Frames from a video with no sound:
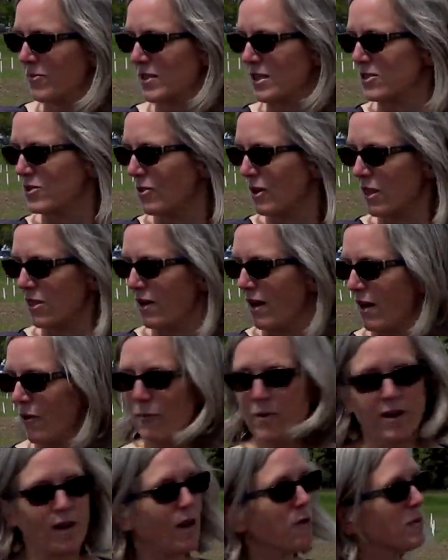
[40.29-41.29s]
So I thought
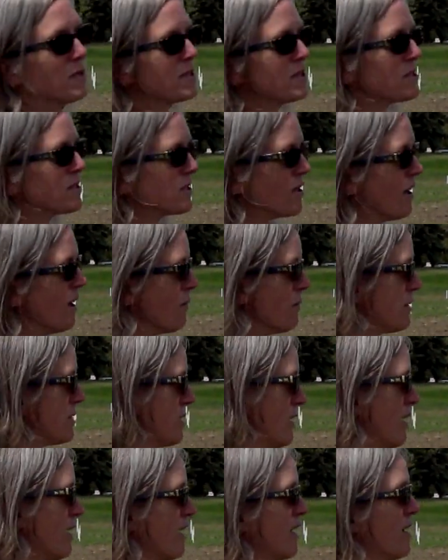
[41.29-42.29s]
what I would start with
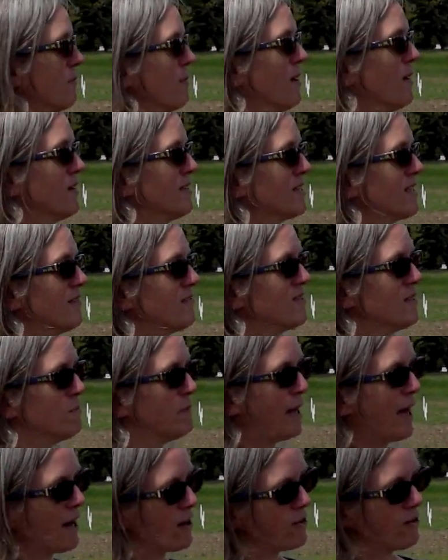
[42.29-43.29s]
talking about is give some
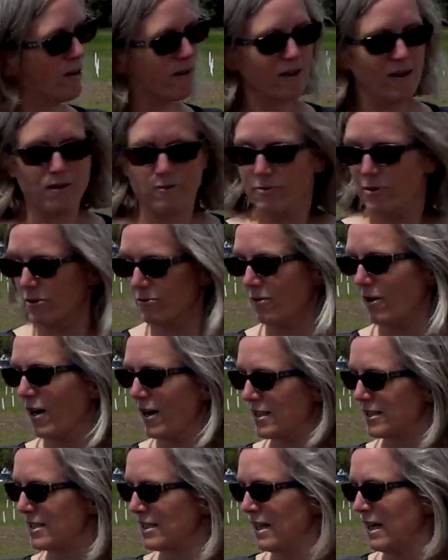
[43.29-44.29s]
background on root
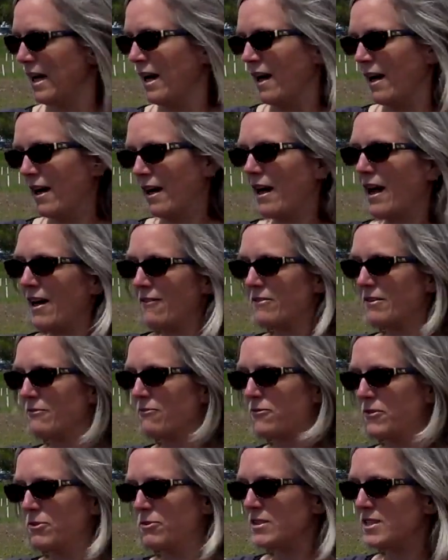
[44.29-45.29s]
rots, have a
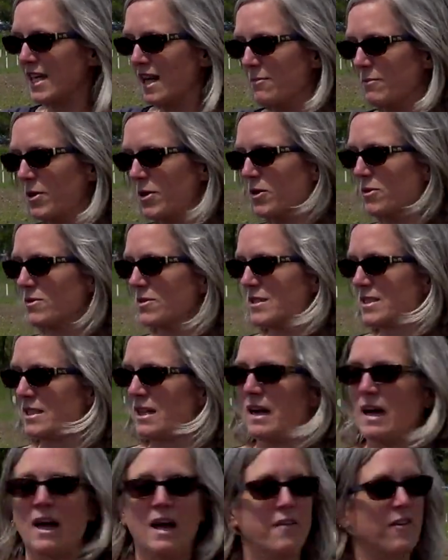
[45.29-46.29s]
few demos,
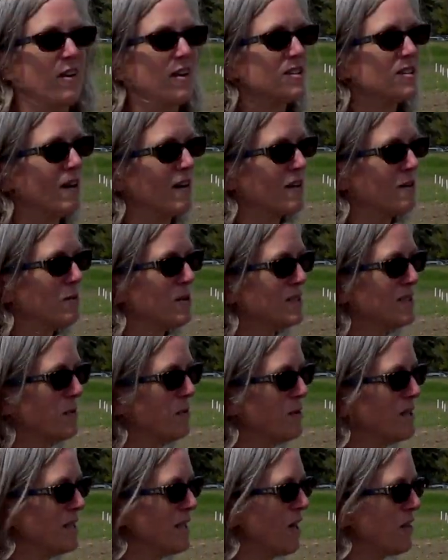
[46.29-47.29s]
and then I'll talk about some
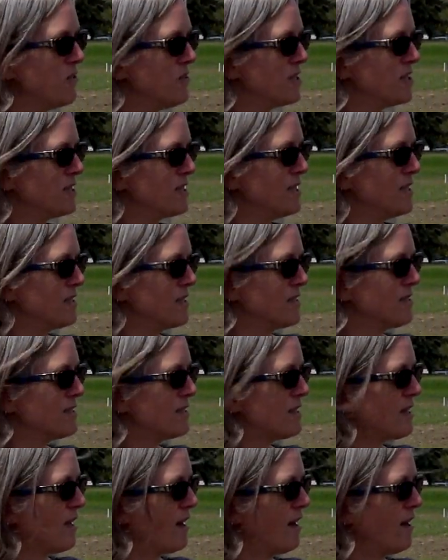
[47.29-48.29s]
of the other diseases
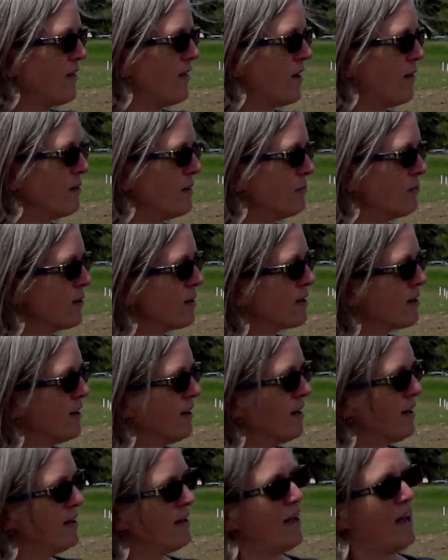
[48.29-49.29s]
that we work
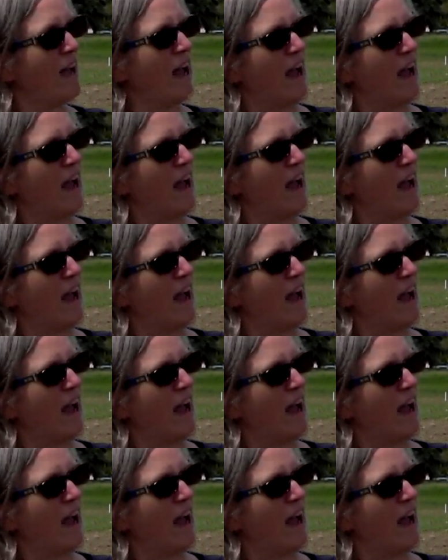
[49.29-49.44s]
on.